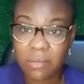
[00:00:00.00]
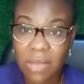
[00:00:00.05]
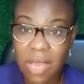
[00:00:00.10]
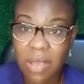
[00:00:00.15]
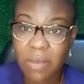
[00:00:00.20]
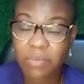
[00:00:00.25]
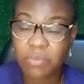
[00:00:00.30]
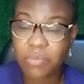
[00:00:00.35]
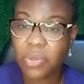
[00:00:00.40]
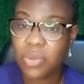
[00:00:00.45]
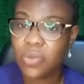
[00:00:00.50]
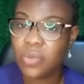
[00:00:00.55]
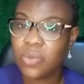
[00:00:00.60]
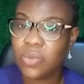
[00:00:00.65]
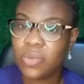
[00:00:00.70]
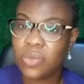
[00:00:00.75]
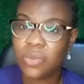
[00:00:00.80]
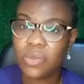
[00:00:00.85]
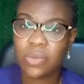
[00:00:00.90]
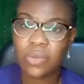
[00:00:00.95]

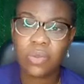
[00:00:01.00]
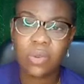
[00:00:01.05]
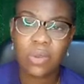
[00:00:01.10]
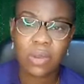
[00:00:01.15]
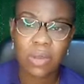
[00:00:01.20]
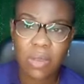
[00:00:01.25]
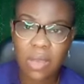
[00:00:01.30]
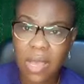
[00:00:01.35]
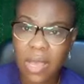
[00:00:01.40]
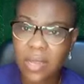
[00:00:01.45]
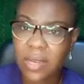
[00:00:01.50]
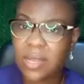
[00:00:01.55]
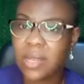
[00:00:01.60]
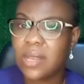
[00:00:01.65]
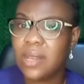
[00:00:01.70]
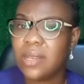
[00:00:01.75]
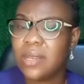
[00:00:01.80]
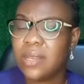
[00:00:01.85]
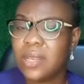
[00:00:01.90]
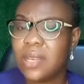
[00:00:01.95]
abused,
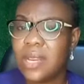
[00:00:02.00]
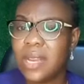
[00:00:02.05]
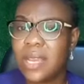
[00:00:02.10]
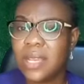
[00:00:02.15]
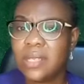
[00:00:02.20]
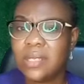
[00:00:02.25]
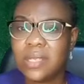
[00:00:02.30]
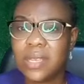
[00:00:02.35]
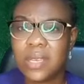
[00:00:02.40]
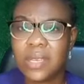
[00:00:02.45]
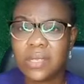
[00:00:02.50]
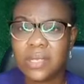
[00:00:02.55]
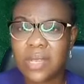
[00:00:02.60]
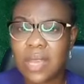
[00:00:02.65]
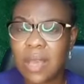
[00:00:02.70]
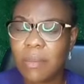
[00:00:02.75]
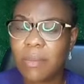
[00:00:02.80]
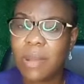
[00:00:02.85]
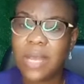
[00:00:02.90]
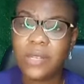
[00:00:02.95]
neglected,
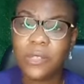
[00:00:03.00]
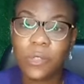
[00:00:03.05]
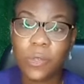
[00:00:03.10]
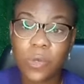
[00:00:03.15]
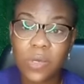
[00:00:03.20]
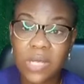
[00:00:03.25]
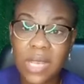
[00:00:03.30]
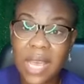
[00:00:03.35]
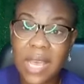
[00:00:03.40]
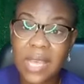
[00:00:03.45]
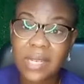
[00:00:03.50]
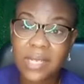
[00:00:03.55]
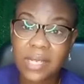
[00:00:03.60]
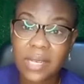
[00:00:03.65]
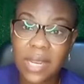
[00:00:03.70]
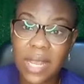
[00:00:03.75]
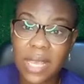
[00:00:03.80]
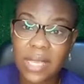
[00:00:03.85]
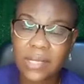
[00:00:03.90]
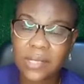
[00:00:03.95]
abandoned, and the
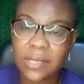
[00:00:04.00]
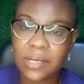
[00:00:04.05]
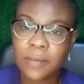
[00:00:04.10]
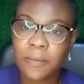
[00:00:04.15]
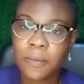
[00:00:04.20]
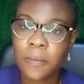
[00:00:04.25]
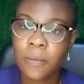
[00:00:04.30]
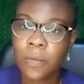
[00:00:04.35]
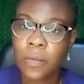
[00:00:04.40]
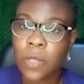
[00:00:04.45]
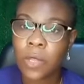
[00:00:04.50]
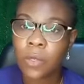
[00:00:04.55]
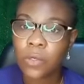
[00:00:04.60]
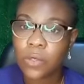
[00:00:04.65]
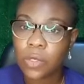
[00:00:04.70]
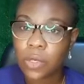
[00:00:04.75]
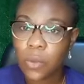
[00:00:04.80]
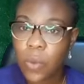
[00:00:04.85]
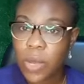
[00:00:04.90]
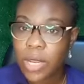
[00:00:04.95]
likes.
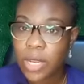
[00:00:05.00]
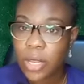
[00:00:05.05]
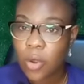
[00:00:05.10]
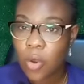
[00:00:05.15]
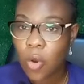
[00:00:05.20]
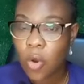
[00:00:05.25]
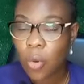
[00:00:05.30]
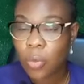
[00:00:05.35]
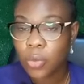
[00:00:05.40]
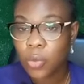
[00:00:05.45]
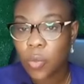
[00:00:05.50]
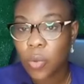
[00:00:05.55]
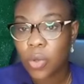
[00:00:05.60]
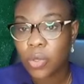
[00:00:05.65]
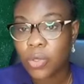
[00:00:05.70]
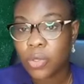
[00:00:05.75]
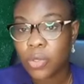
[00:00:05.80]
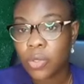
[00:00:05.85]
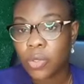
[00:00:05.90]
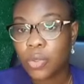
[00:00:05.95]
So the way they coped
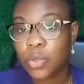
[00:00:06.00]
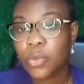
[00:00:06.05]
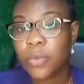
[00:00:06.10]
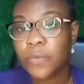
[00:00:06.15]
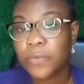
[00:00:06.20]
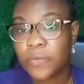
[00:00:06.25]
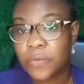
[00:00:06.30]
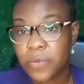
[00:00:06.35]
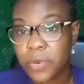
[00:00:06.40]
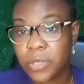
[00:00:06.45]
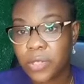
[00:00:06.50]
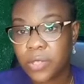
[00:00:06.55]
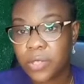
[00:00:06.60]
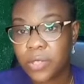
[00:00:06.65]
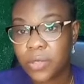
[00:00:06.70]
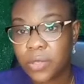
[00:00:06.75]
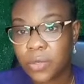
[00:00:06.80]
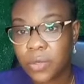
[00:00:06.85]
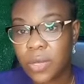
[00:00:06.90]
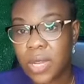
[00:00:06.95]
was to freeze.
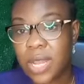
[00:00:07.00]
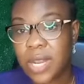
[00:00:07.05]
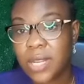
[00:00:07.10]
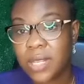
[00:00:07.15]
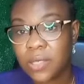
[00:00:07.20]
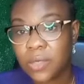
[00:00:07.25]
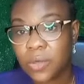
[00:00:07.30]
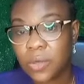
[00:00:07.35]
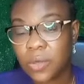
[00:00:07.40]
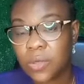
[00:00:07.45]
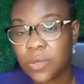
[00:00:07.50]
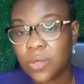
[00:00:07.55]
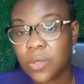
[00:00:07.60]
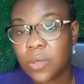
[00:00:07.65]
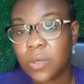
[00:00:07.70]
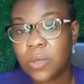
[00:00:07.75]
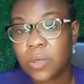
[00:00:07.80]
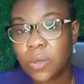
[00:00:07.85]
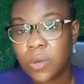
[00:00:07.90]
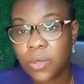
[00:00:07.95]
So that leads us to the
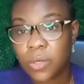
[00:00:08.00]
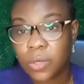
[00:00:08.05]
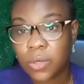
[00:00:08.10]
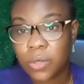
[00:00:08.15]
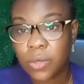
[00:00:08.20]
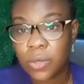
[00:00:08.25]
third